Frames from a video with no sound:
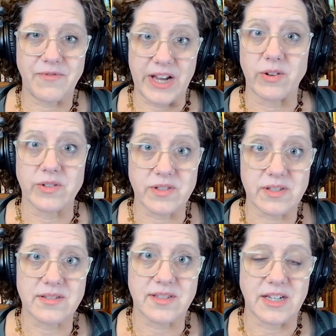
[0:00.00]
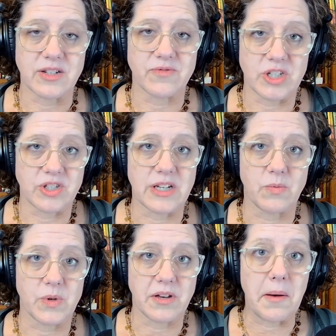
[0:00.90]
finals stage of
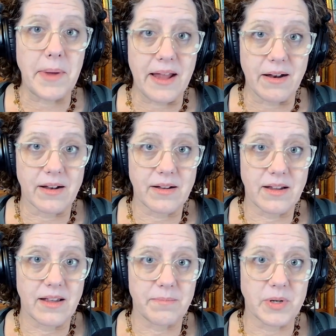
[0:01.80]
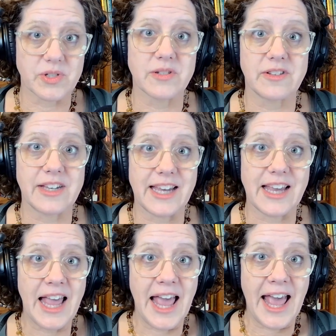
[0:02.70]
judging would come in personally
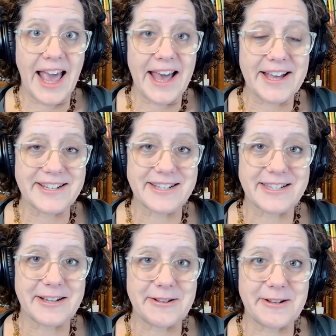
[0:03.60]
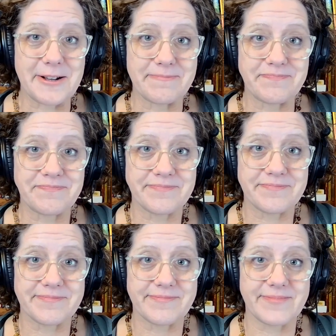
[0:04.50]
and
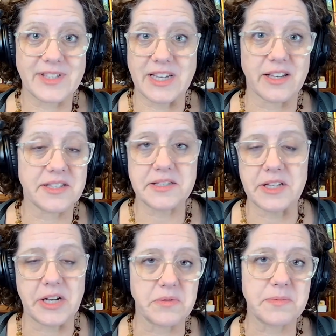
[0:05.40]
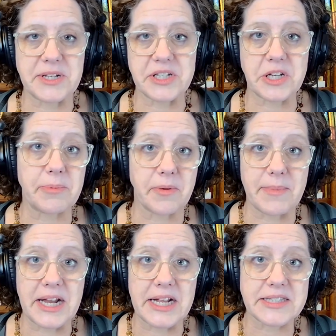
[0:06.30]
tell us, spent a couple of
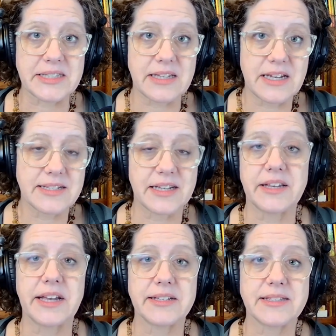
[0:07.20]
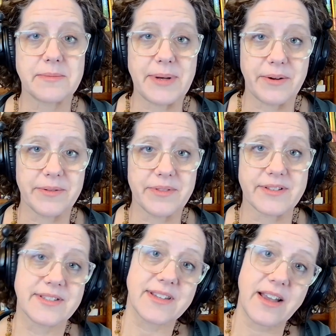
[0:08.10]
minutes telling us about the
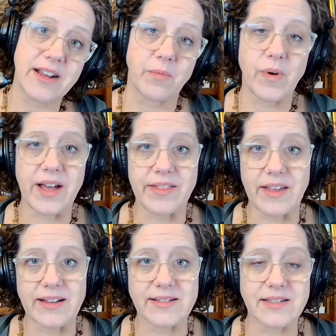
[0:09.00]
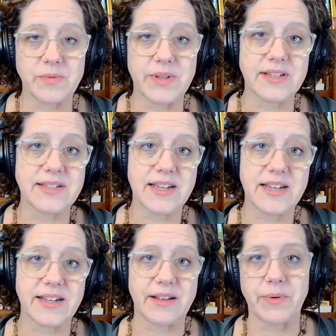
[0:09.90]
design and why they did what they
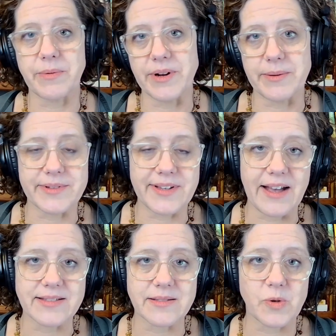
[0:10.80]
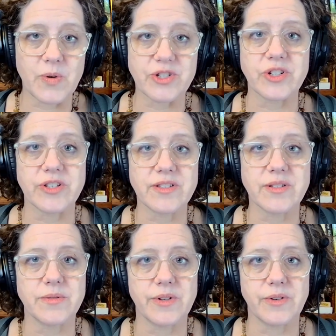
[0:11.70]
did. And then we were able to ask some questions.
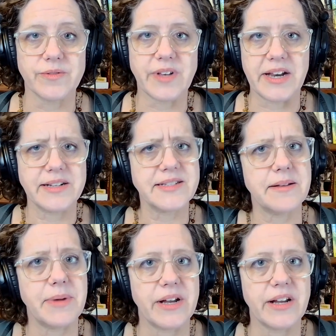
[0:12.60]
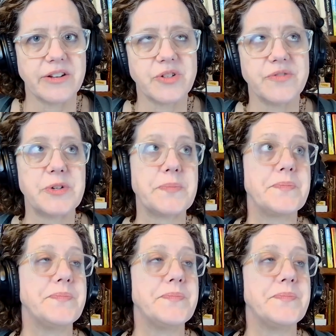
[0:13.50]
So a little kind of 10-minute interview.